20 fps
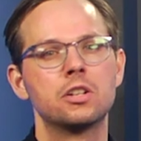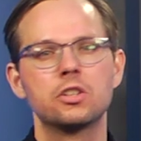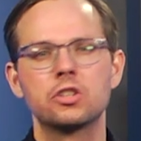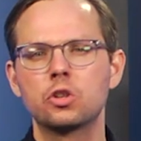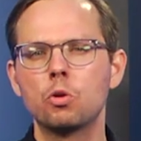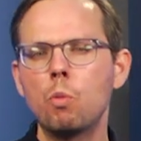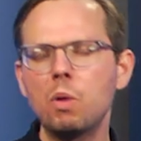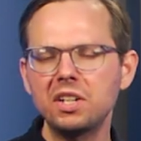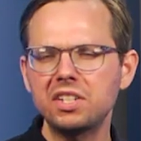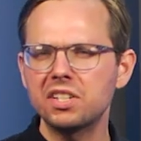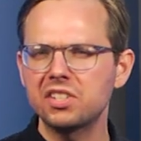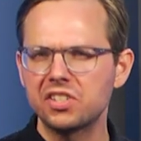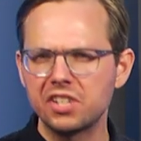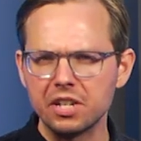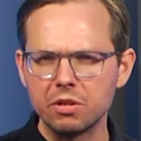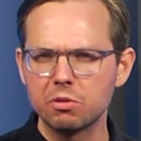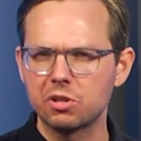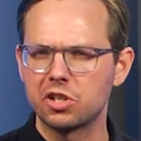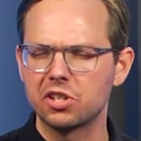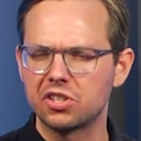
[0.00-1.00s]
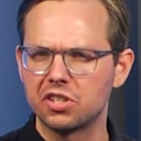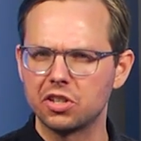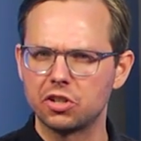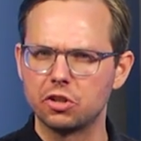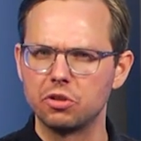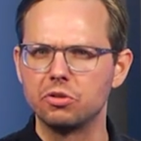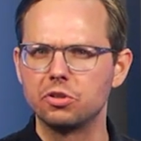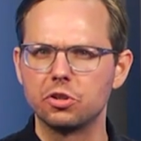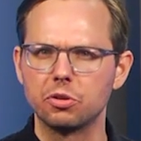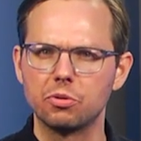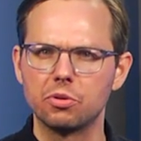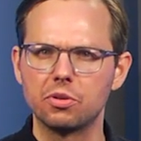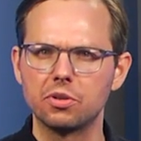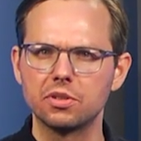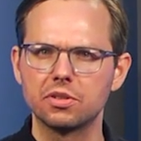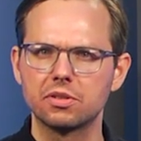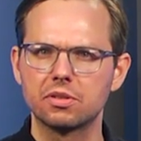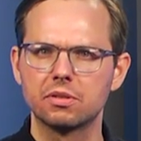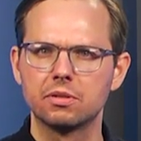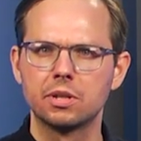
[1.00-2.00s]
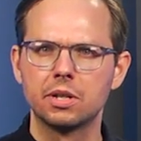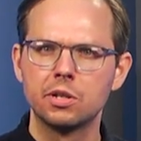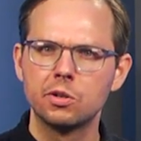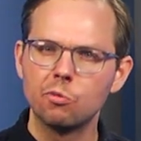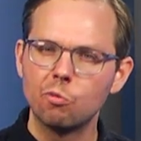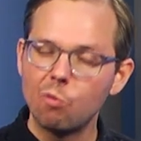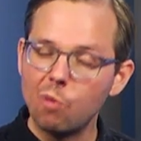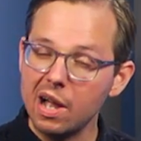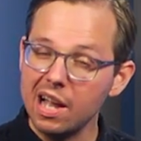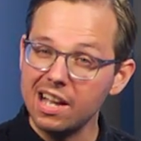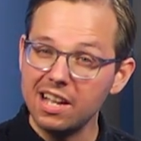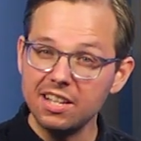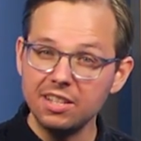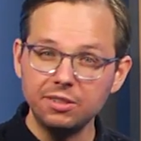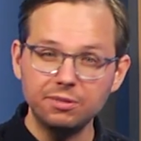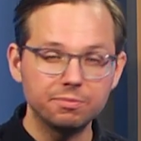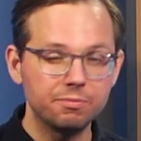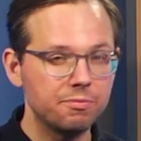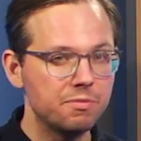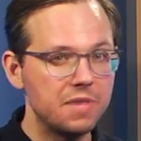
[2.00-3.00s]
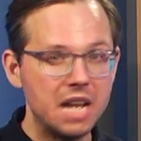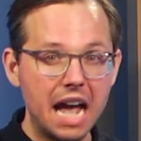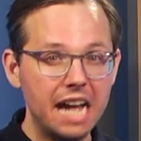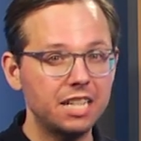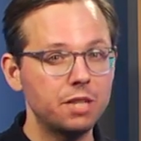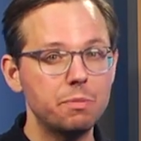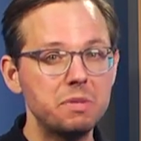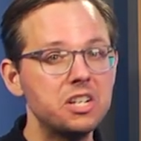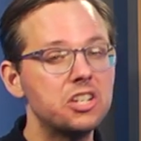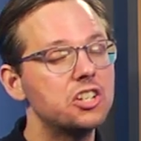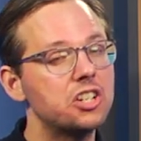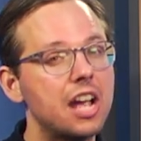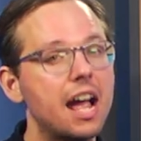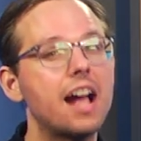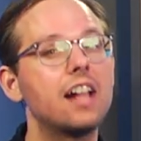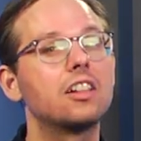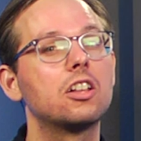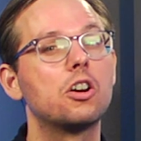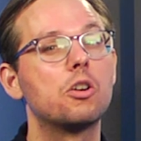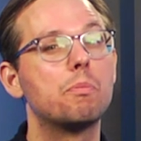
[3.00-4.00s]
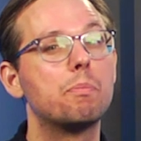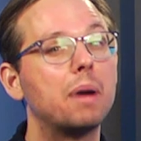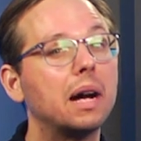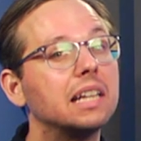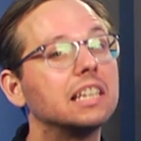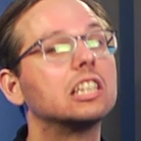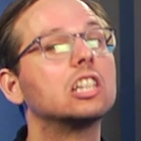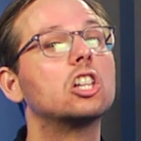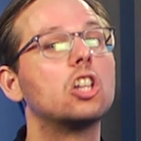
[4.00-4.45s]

So what distinguishes the two tools? Well, not to be shallow, but